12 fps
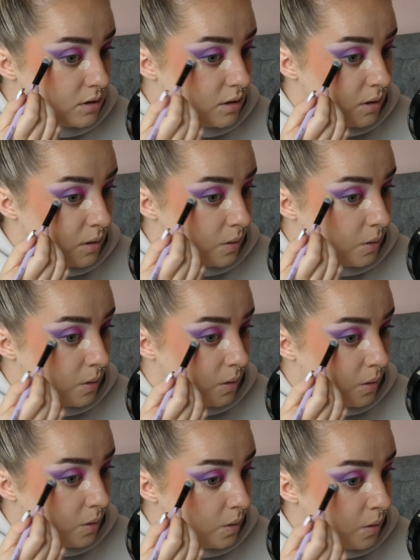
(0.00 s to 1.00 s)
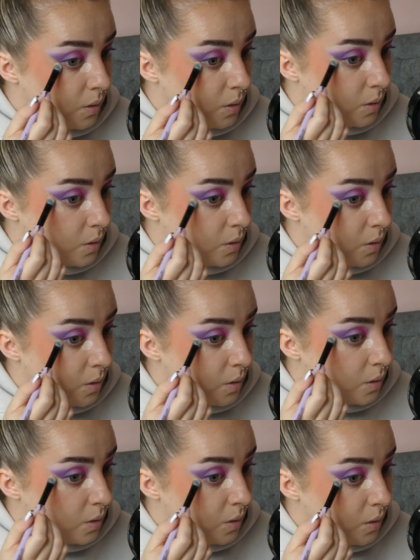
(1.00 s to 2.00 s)

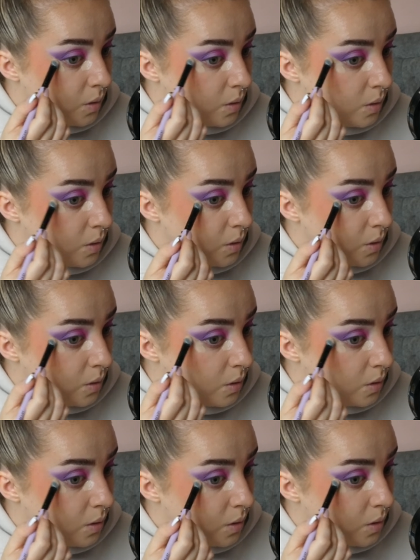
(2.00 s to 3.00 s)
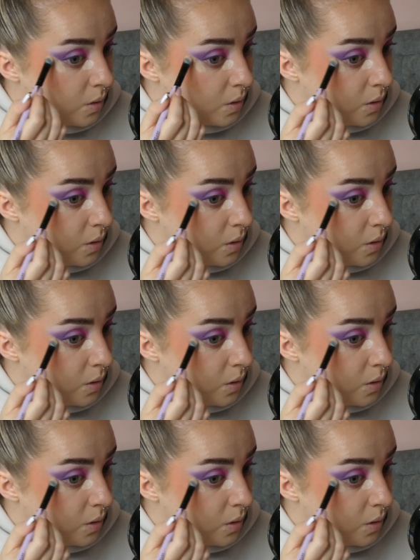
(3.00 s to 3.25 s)
(silence)